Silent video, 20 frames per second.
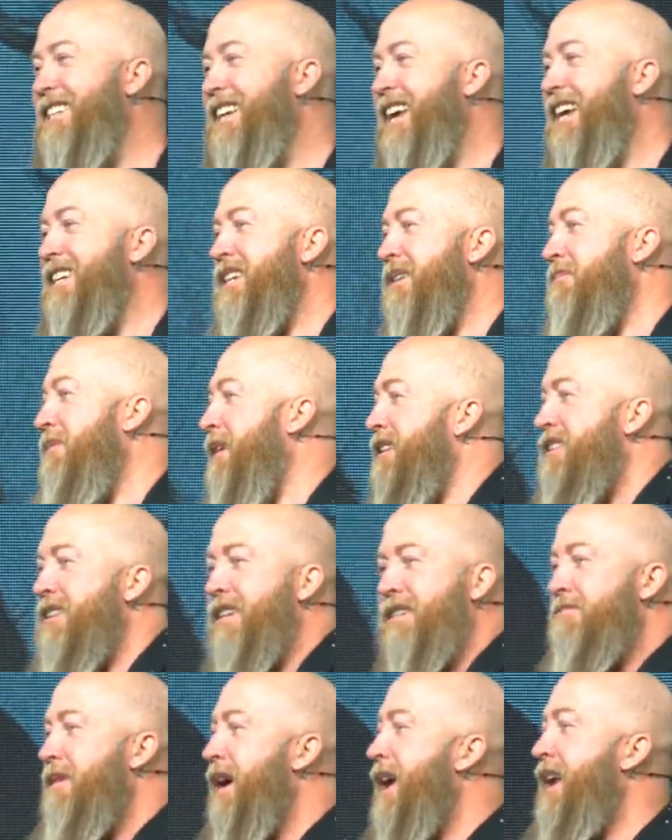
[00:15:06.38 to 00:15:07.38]
68 GPA,
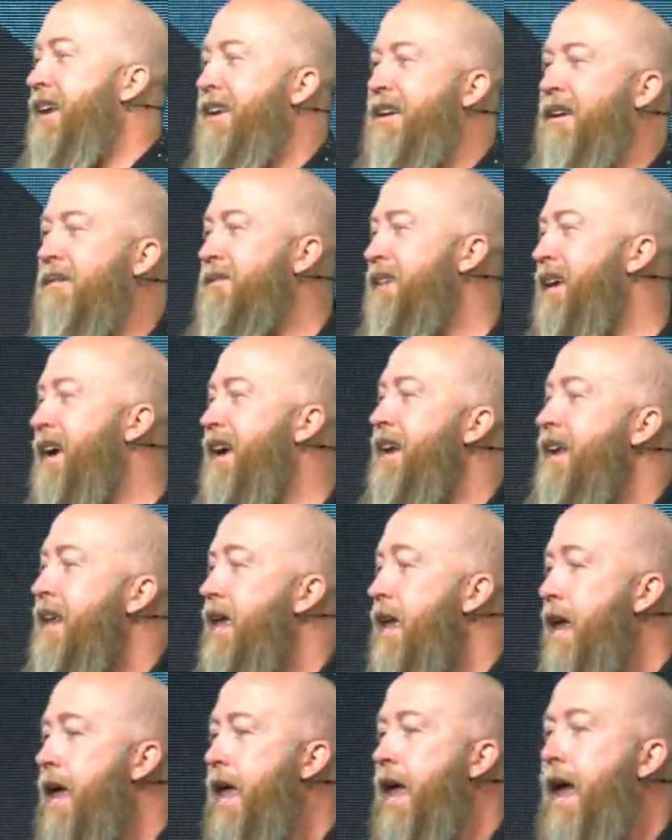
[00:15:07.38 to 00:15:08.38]
just made it, you know what I'm saying?
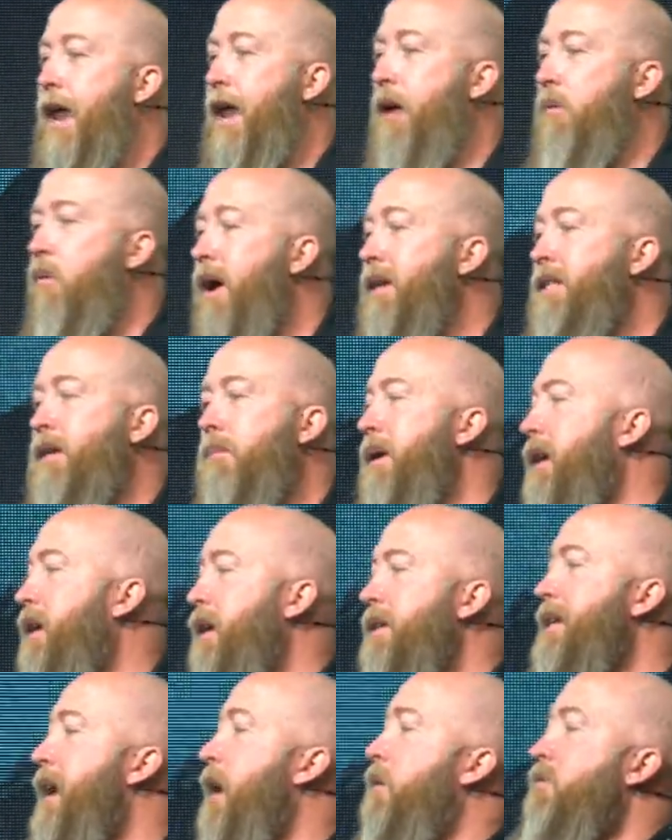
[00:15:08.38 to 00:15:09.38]
And it wasn't
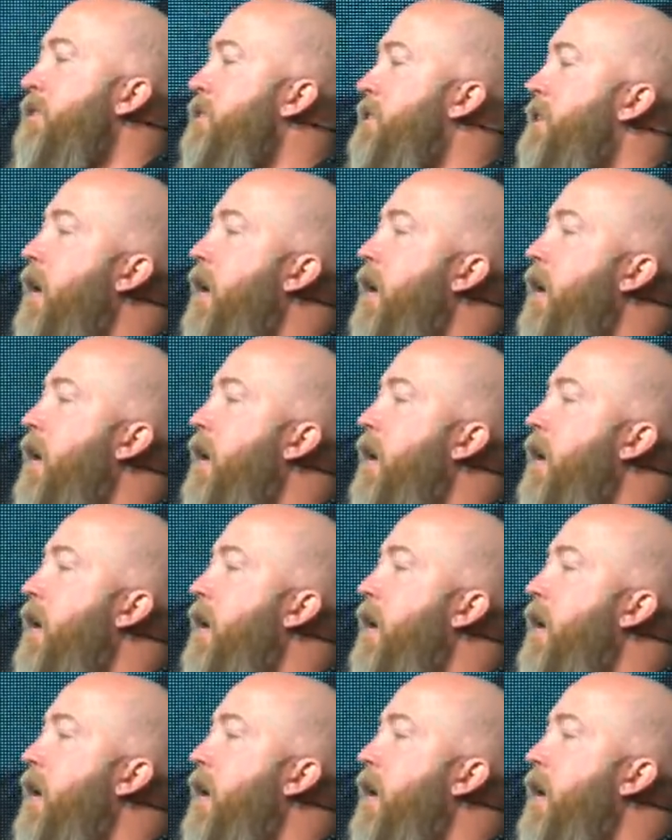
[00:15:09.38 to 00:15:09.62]
because I